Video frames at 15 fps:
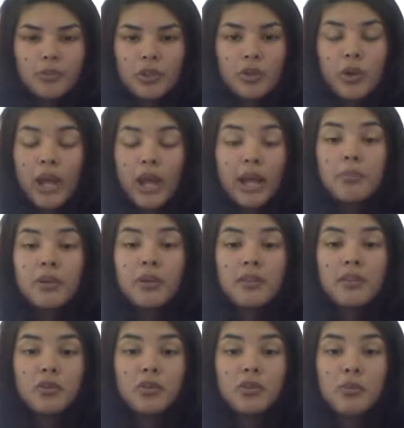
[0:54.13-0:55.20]
you're
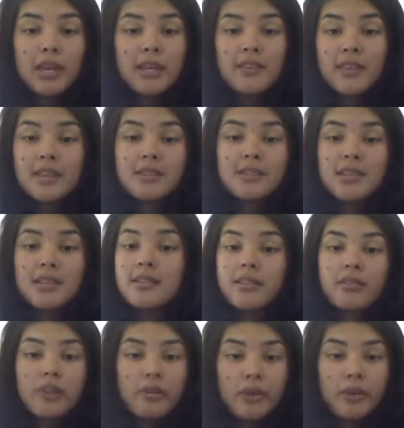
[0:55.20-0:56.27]
helping to make things
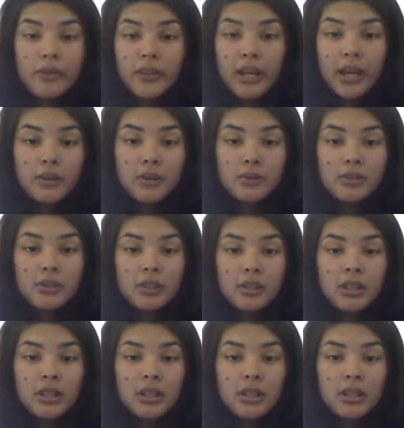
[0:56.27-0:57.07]
easier around the house.